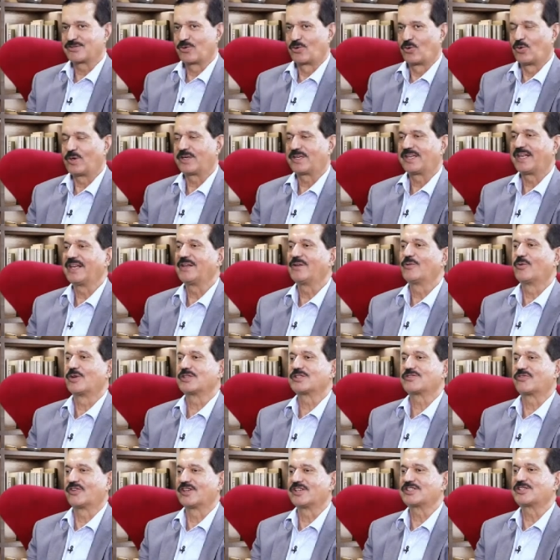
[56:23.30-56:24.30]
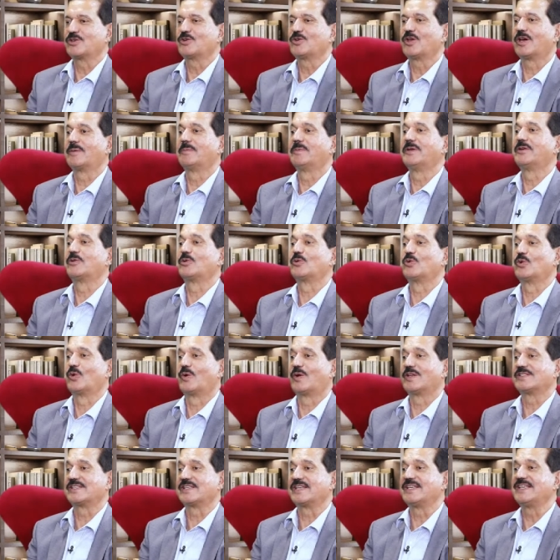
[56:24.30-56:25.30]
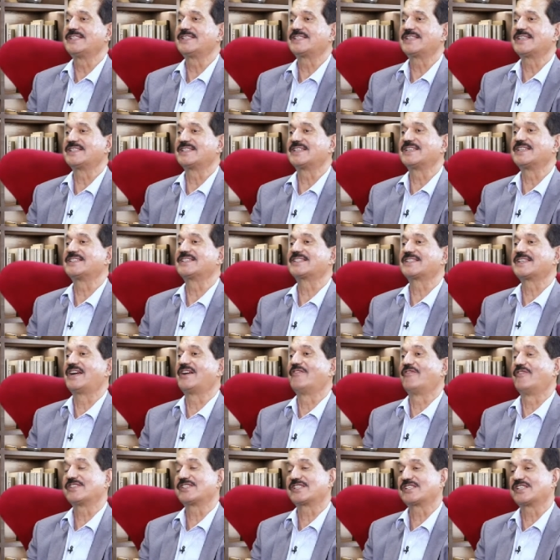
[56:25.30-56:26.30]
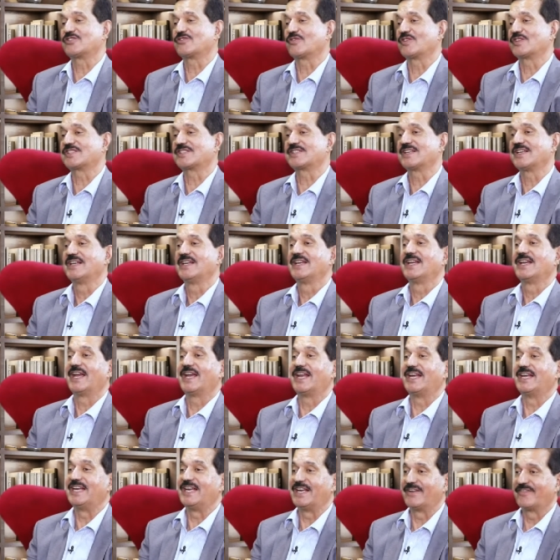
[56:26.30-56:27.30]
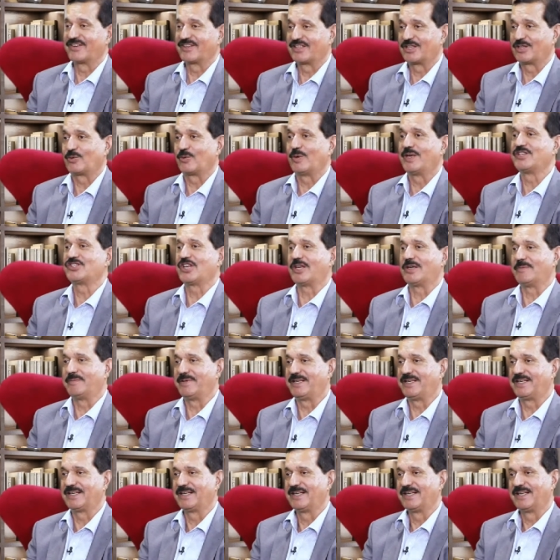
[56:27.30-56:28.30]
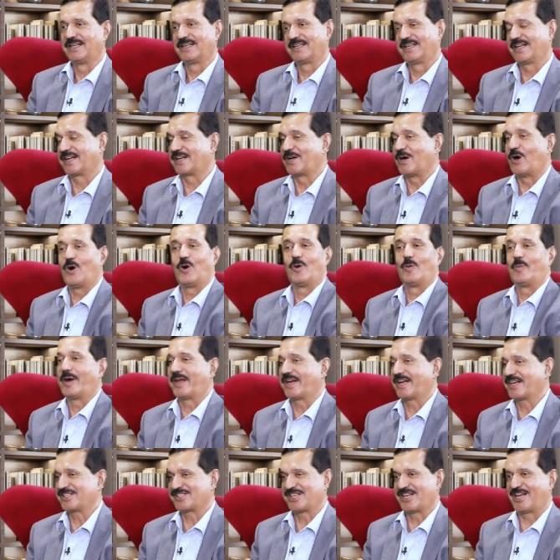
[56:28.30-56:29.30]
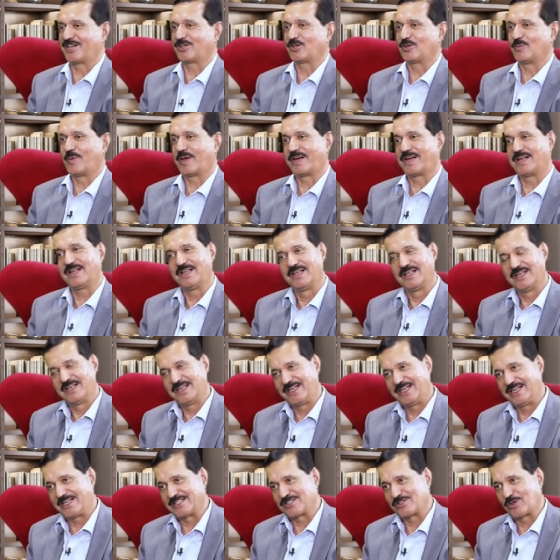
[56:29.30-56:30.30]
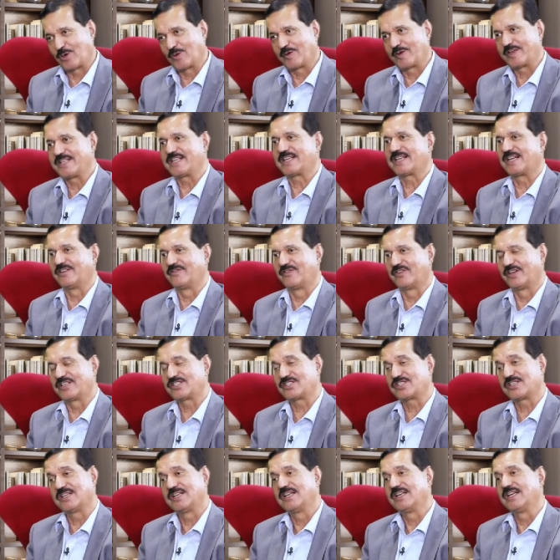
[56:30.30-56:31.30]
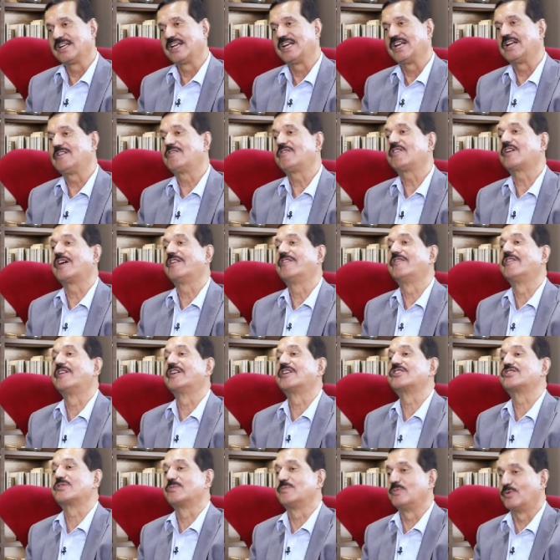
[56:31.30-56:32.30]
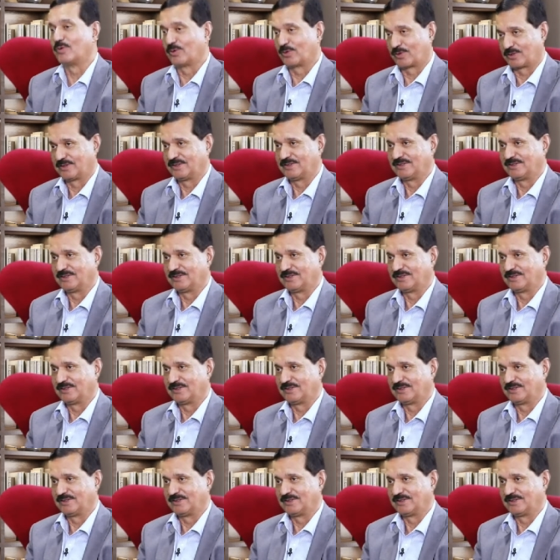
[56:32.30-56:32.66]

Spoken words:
whole thing was first, urban rural was east is east and west is west, and never the twain shall meet. The gaon hamara, shahar tumhara. It has already converged. It will converge more.